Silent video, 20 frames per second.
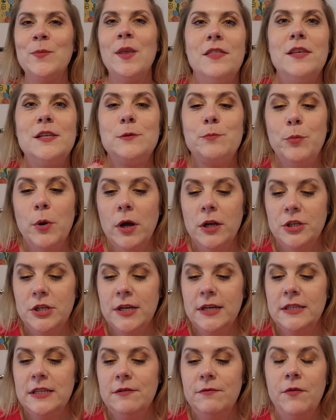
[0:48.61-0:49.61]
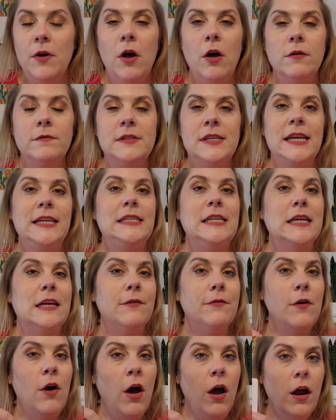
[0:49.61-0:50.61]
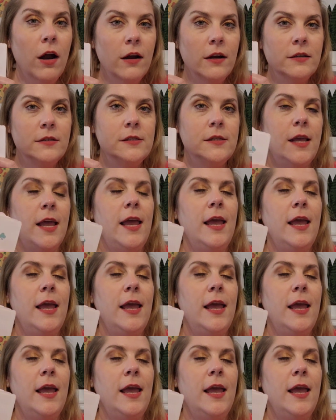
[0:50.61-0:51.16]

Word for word: This project involves a deck of cards